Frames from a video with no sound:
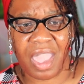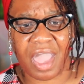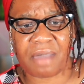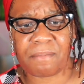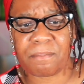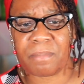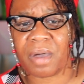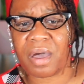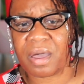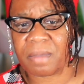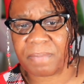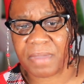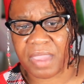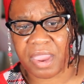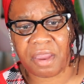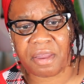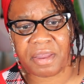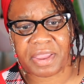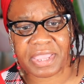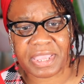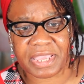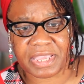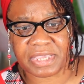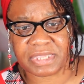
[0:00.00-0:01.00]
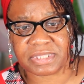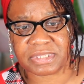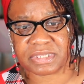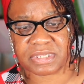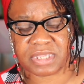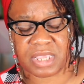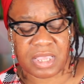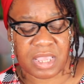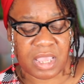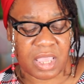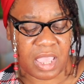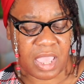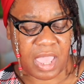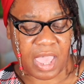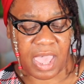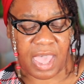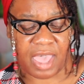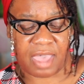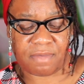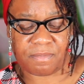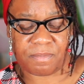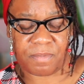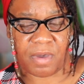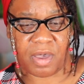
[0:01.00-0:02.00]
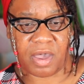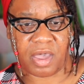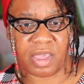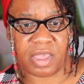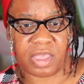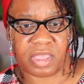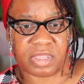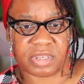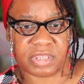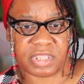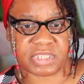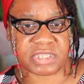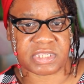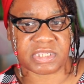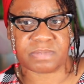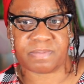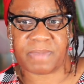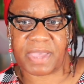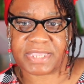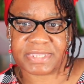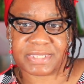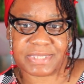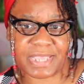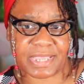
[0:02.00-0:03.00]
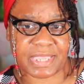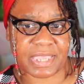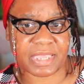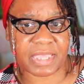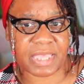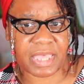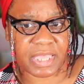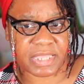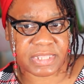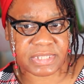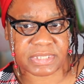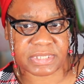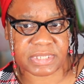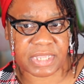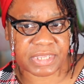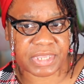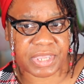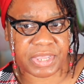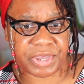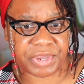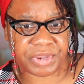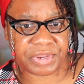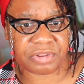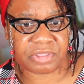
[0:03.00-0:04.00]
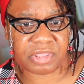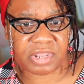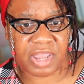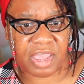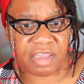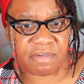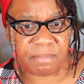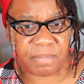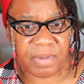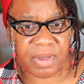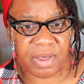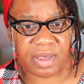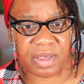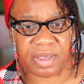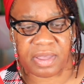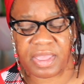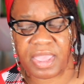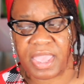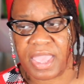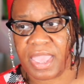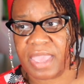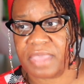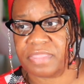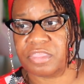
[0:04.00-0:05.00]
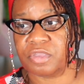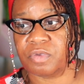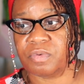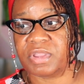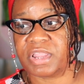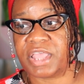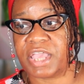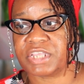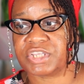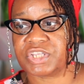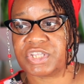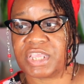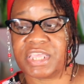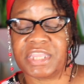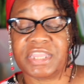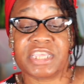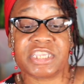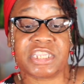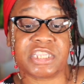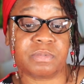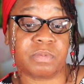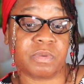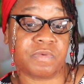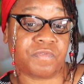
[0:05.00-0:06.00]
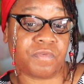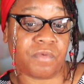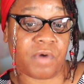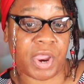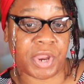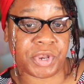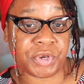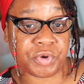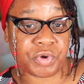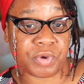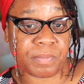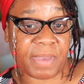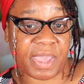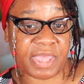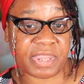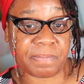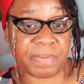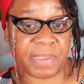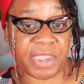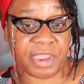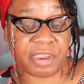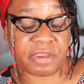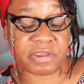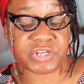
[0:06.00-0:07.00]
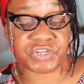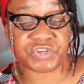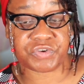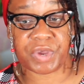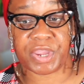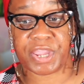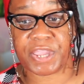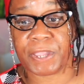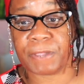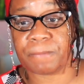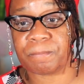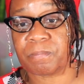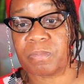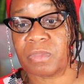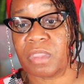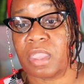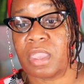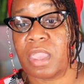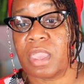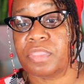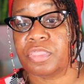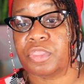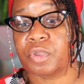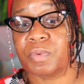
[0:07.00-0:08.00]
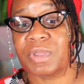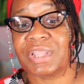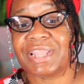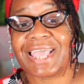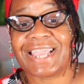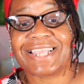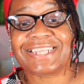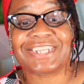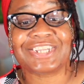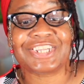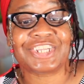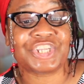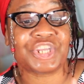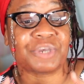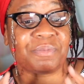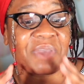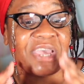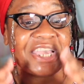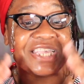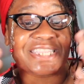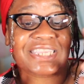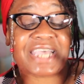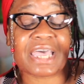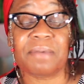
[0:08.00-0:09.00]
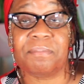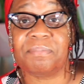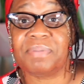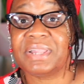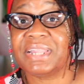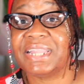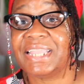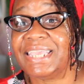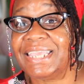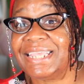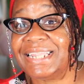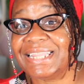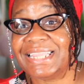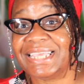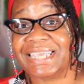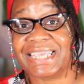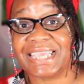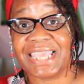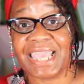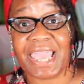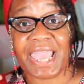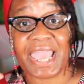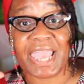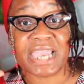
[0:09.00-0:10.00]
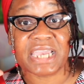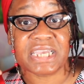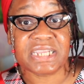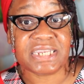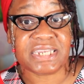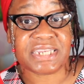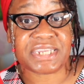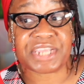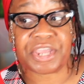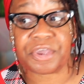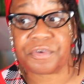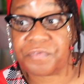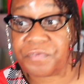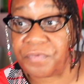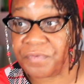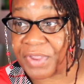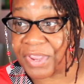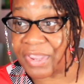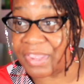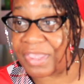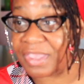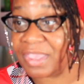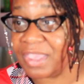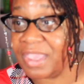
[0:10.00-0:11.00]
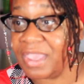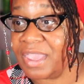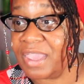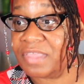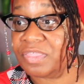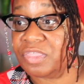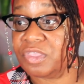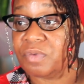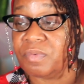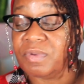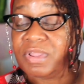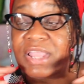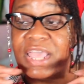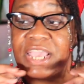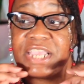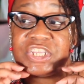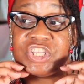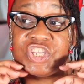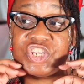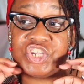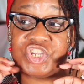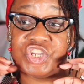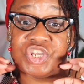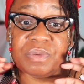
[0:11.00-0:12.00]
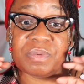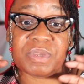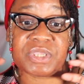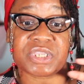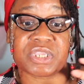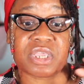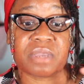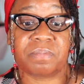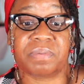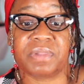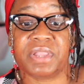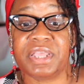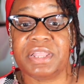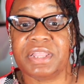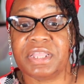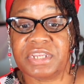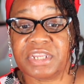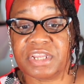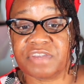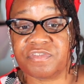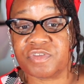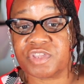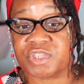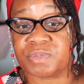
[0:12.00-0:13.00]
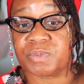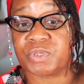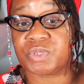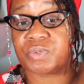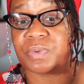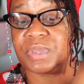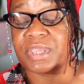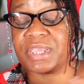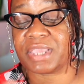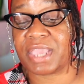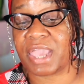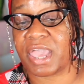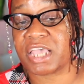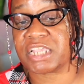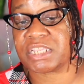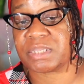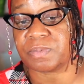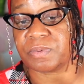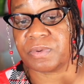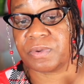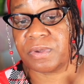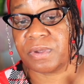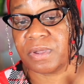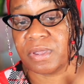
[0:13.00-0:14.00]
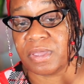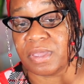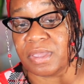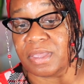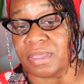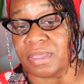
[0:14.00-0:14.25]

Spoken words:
bought parakeets. This is my second Sun Cunya that I bought. And this is before I knew about the parrot trade. The relationship is completely different. The relationship is completely different between Casper